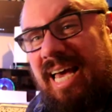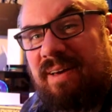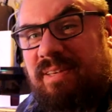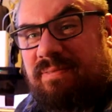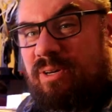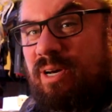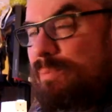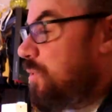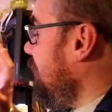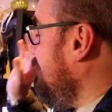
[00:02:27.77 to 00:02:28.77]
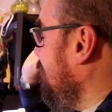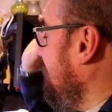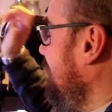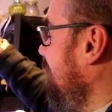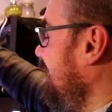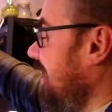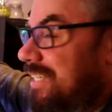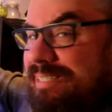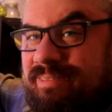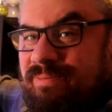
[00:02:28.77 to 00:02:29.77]
I've even got a monitor, like
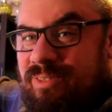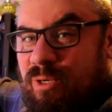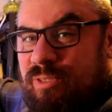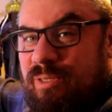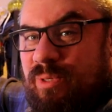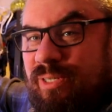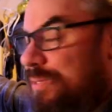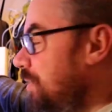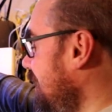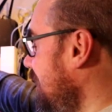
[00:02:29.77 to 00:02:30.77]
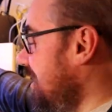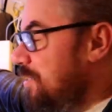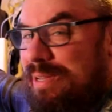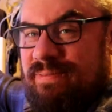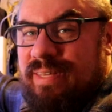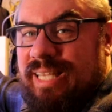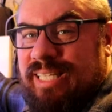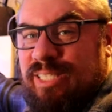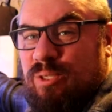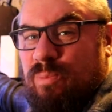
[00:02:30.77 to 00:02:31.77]
a constant monitor on here. This is my
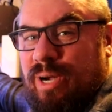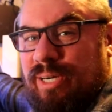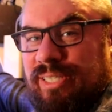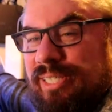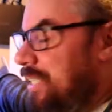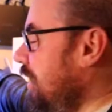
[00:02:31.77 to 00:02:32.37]
Felix Smart.